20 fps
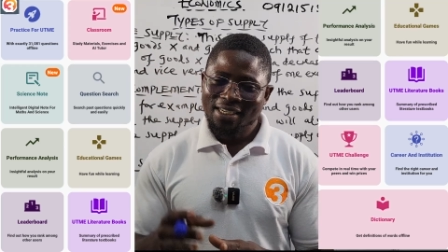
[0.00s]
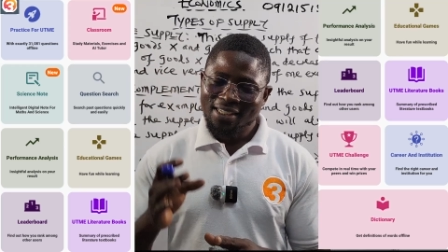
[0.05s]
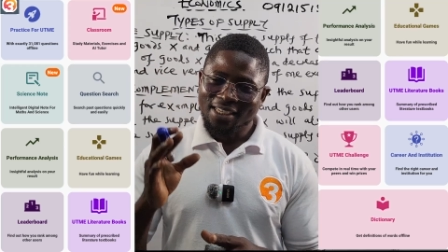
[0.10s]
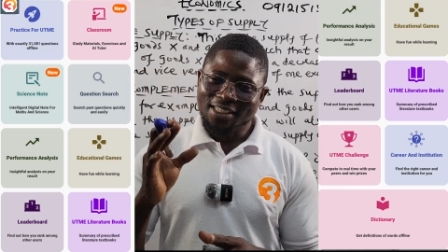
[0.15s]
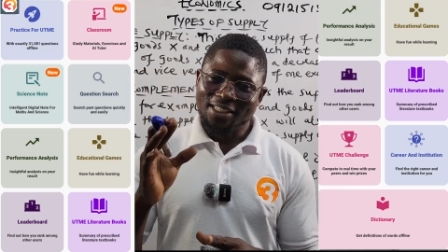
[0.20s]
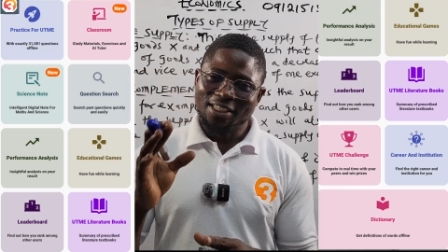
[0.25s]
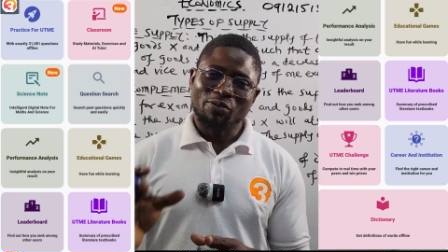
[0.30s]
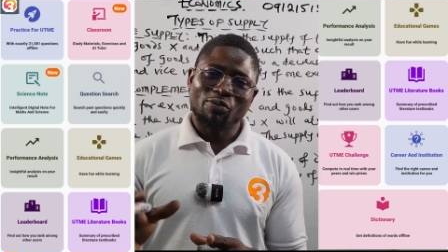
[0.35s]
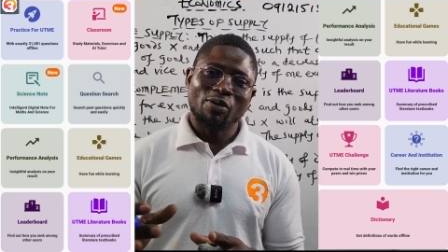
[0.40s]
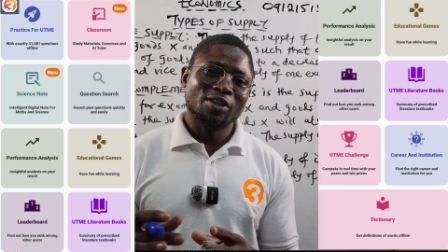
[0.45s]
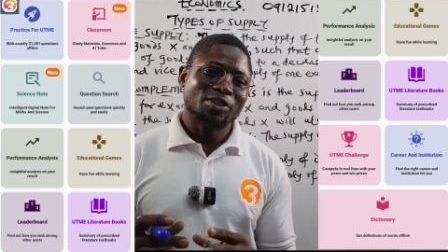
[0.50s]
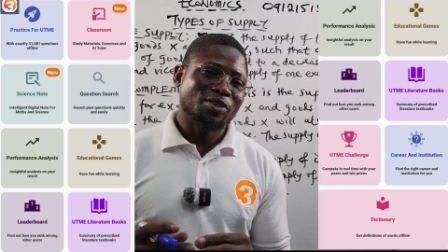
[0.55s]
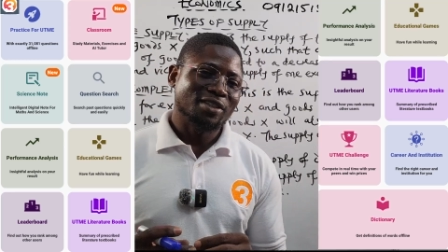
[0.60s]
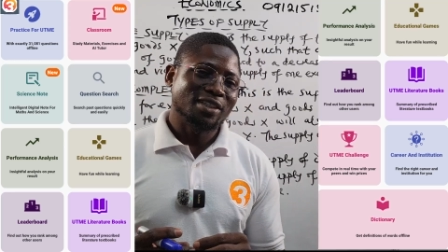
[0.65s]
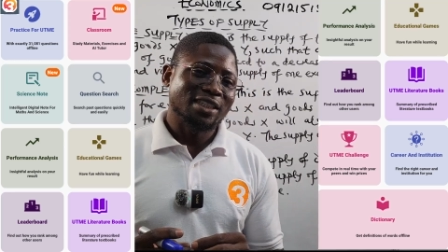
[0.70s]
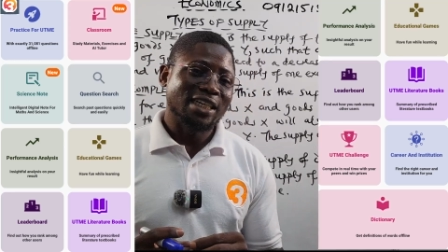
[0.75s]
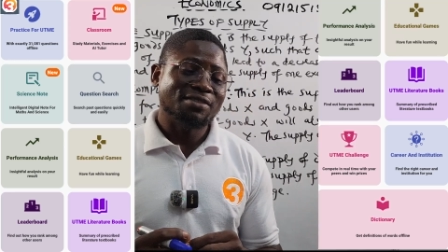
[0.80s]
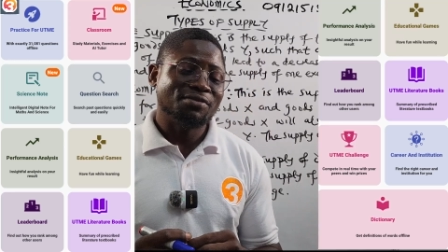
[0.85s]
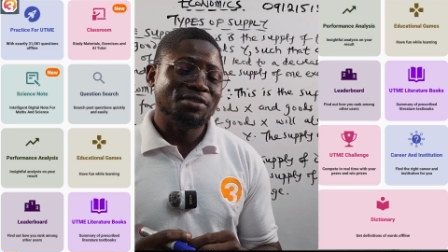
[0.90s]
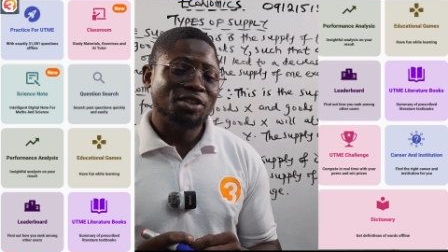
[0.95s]
There's a question
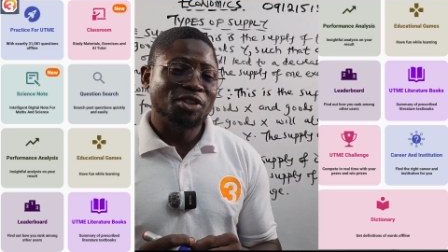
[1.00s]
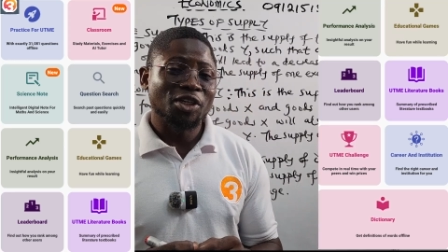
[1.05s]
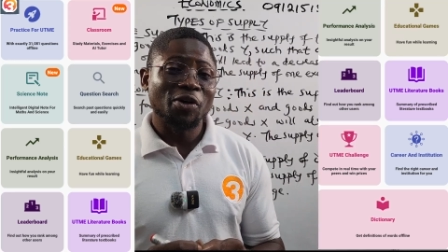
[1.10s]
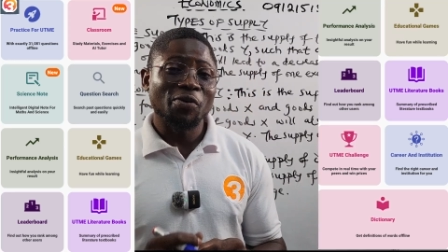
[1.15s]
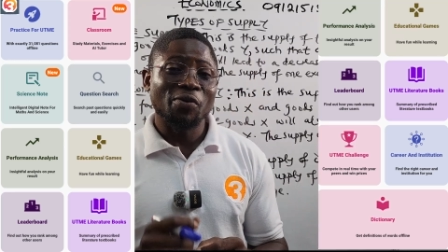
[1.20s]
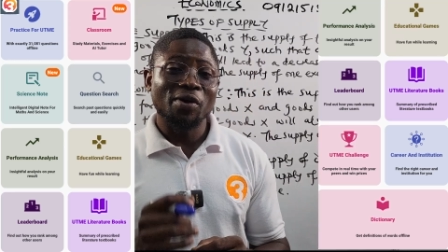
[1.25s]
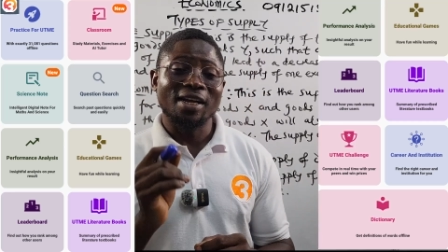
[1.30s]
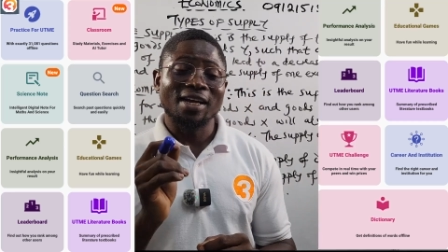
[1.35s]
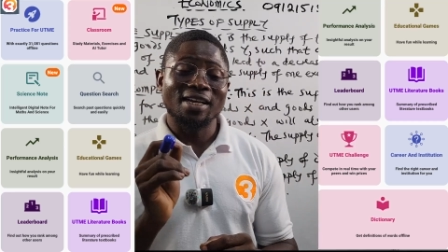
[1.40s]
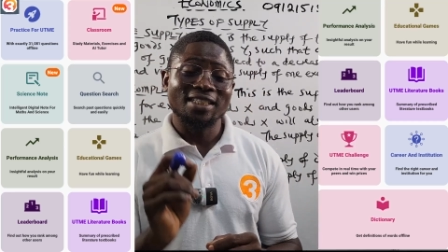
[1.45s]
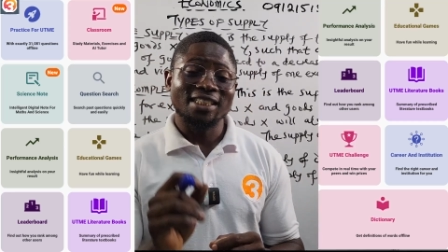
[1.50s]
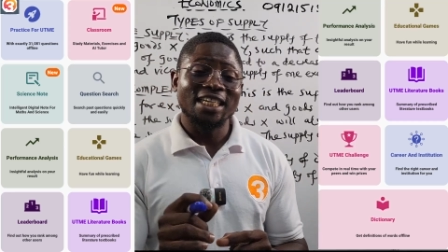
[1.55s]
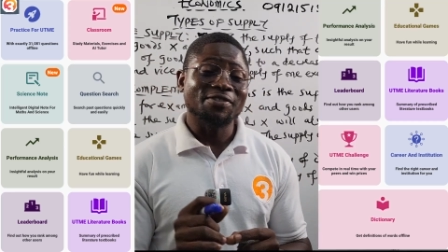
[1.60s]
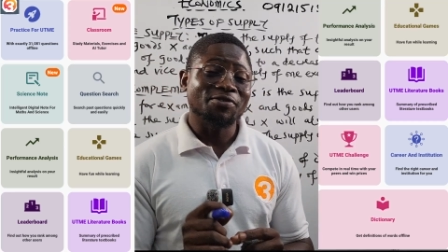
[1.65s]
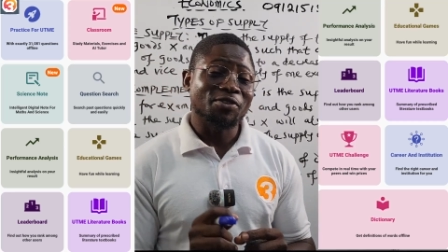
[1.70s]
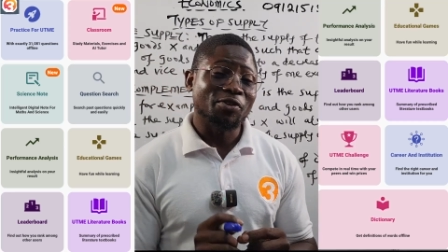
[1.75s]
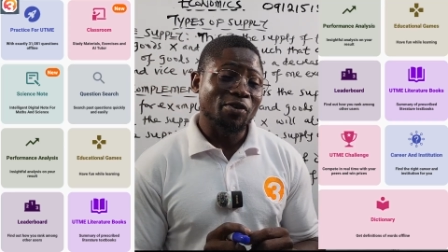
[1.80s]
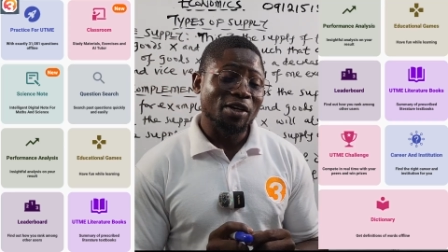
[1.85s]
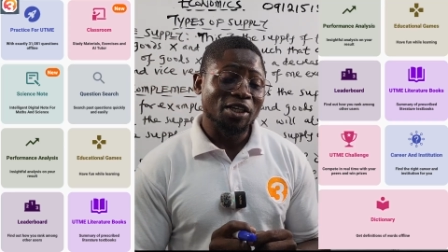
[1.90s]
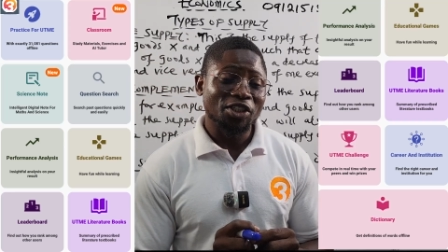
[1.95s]
search feature where you can search
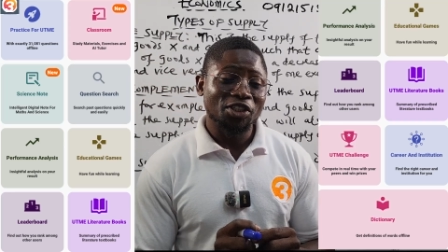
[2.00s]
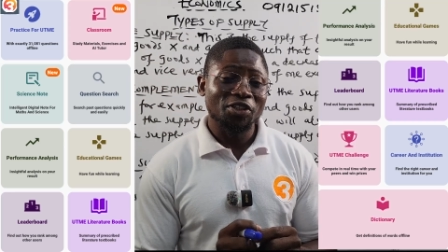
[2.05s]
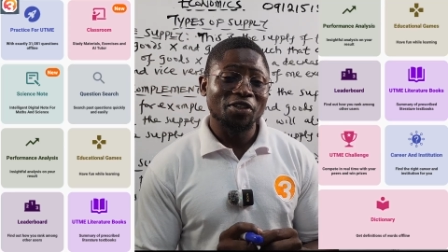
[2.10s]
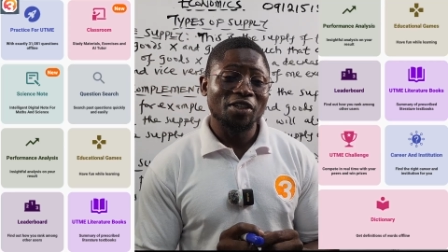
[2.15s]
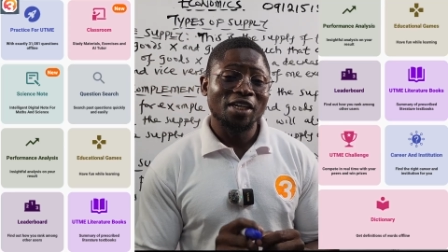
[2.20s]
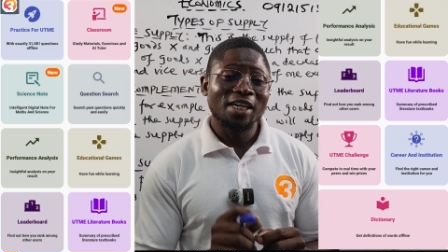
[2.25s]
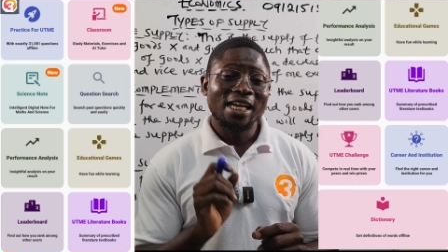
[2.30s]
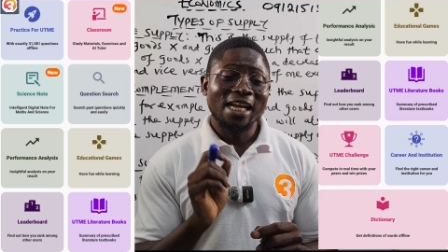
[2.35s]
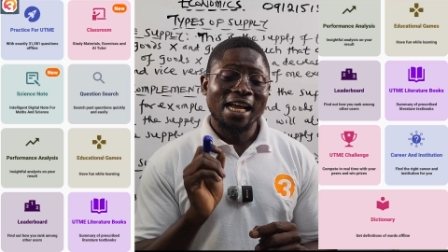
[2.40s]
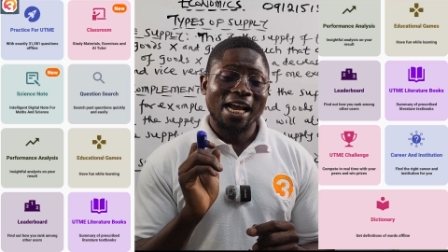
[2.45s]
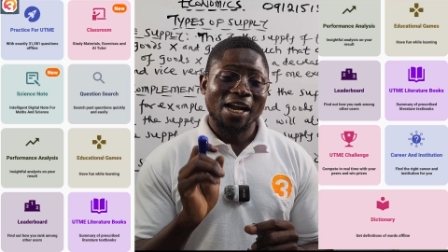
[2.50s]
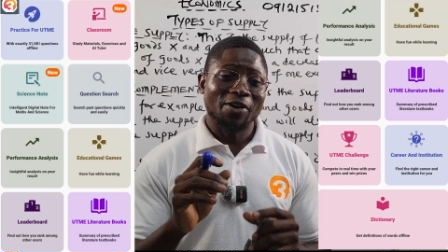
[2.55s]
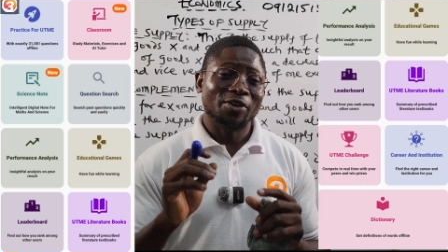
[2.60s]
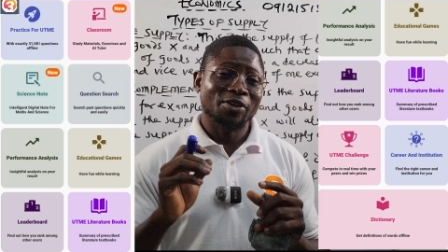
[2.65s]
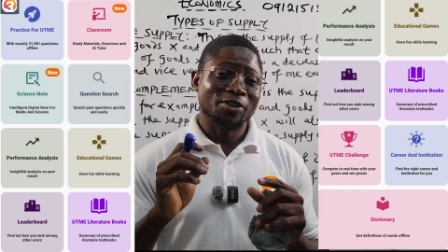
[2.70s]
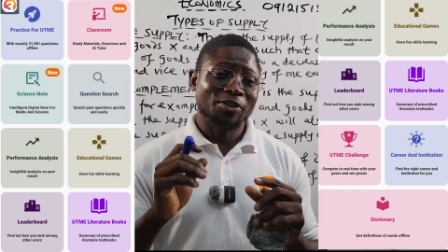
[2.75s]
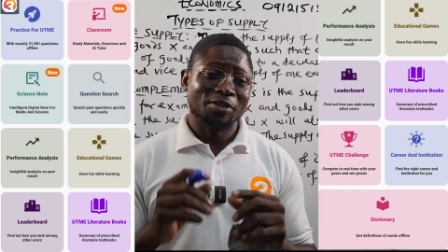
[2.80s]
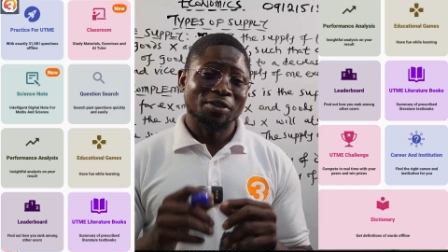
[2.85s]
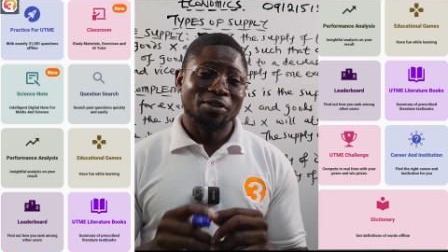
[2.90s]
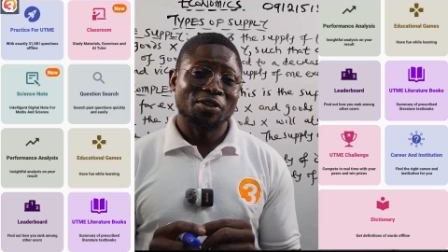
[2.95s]
for question
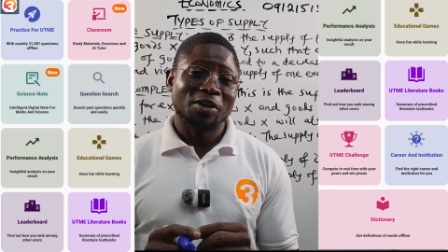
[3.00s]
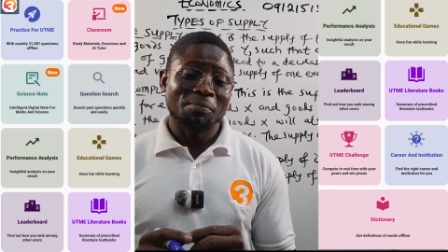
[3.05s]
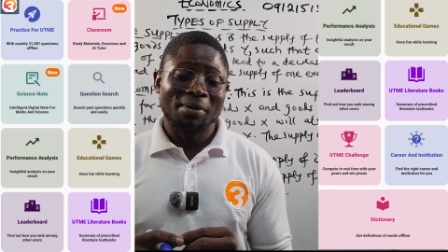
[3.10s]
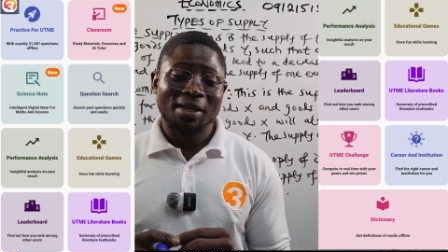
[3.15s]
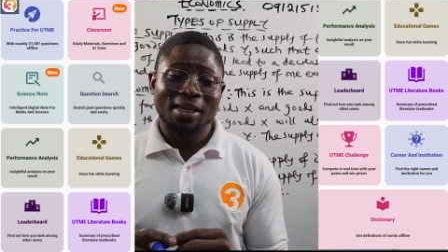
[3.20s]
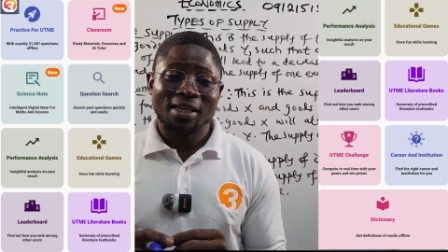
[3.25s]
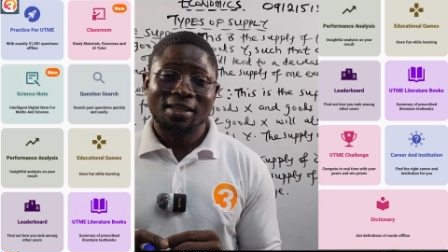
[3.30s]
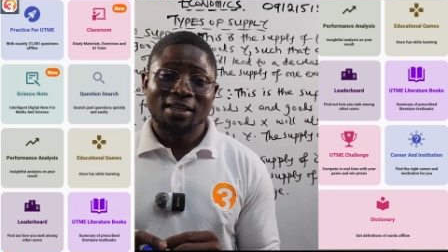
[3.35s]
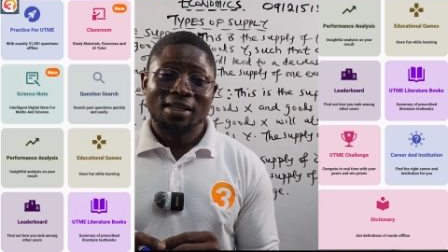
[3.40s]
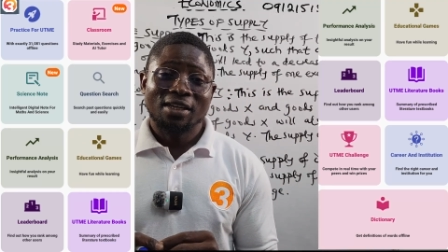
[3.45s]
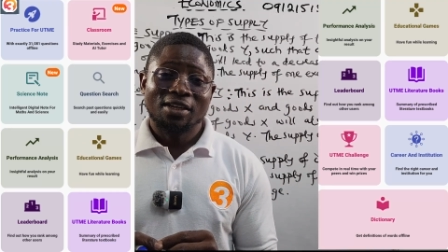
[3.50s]
according to the topic,